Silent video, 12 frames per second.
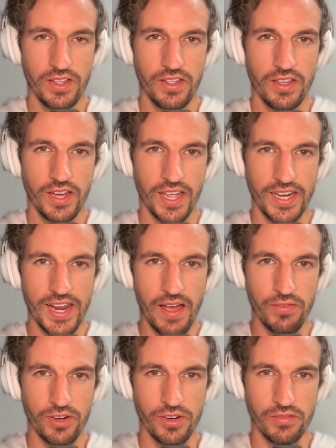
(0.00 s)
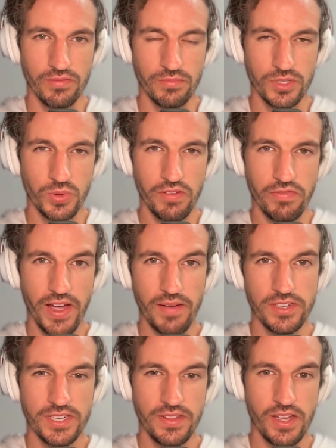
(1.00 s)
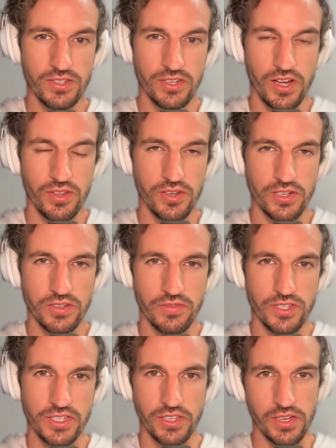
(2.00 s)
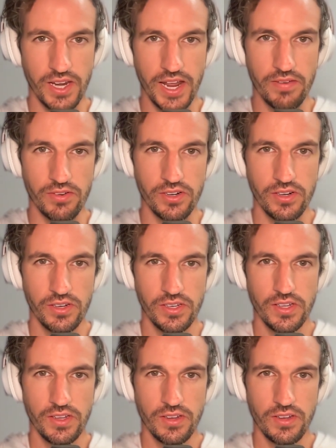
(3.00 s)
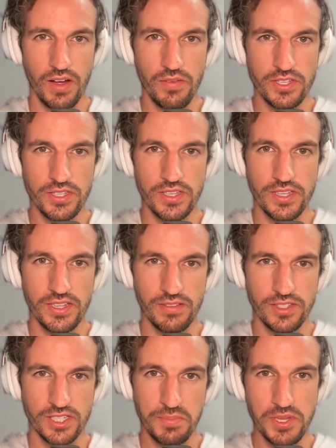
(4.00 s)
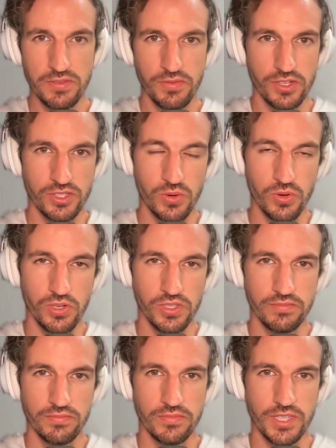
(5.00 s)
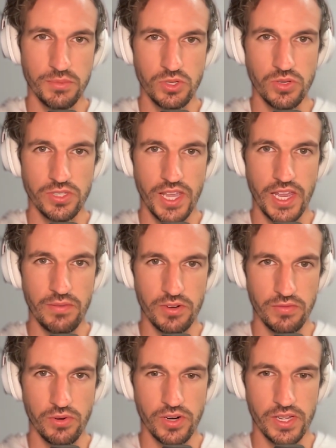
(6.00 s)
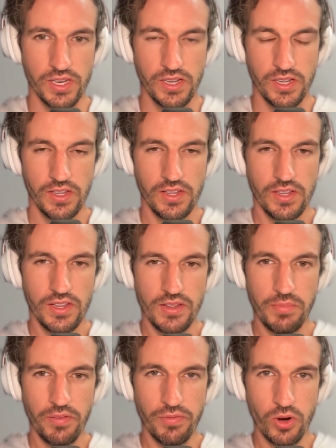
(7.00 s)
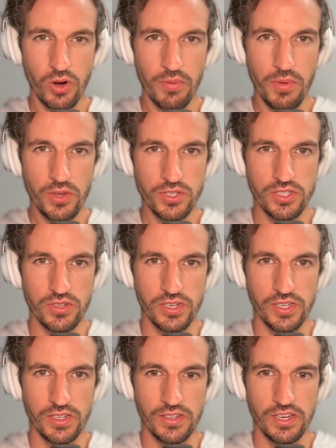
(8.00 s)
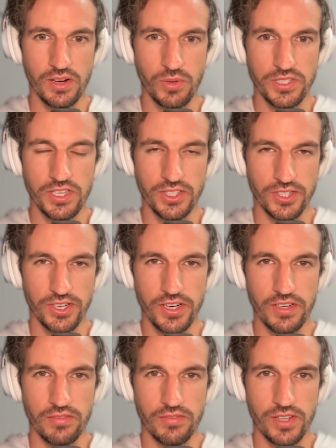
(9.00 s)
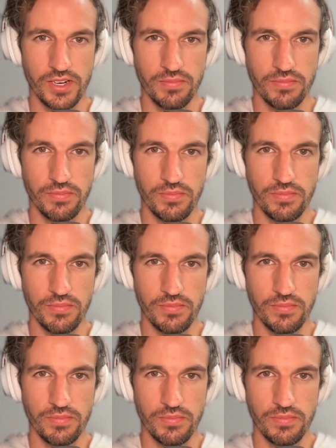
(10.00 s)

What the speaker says: a cadaver, between $5,000 to $10,000 for a single cadaver. Obviously, it's expensive for a school. Some schools can't even afford it. But for a remote student, what's the alternative? They're,